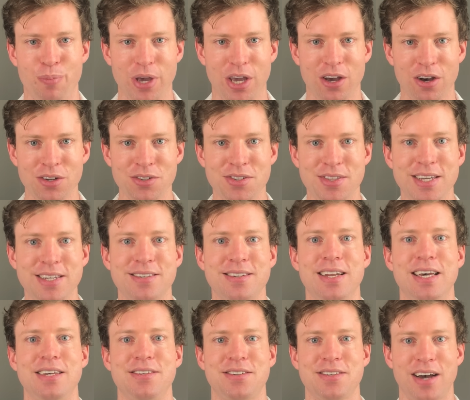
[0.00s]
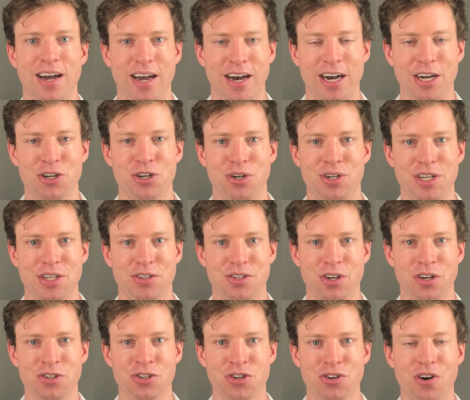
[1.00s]
Because there's less
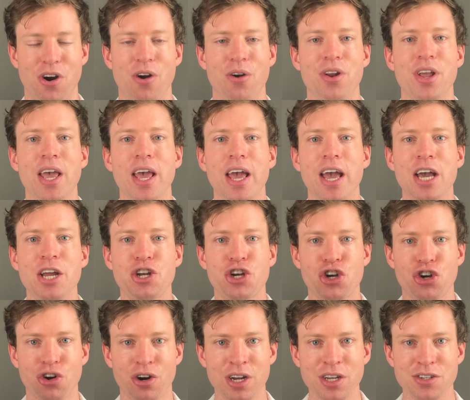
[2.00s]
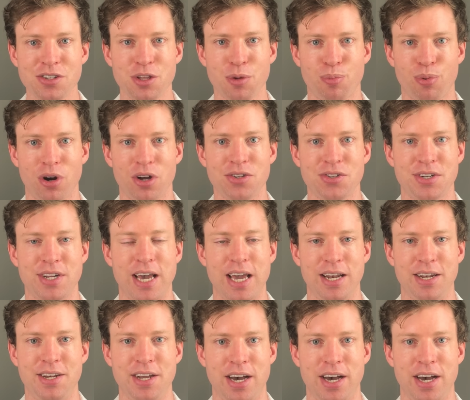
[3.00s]
dihydrotestosterone, it shrinks the prostate